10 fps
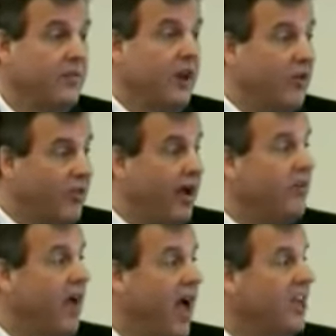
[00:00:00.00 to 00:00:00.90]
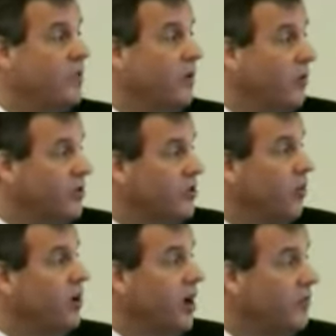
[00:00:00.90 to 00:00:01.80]
that are there in the hospital when
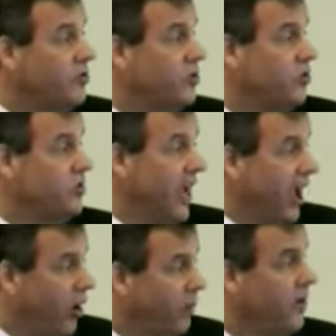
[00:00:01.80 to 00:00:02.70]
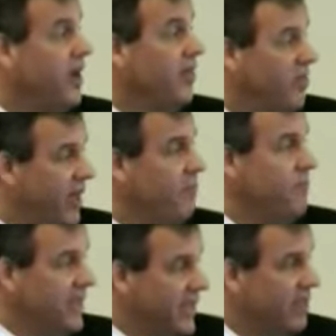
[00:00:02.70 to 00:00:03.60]
someone comes to help them
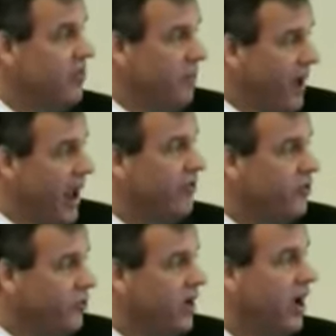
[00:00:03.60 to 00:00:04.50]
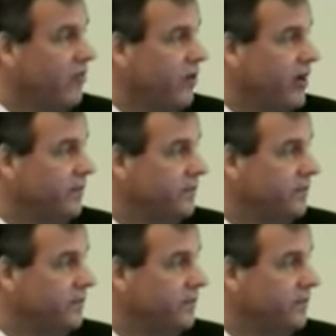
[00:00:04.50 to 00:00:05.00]
begin the path to recovery.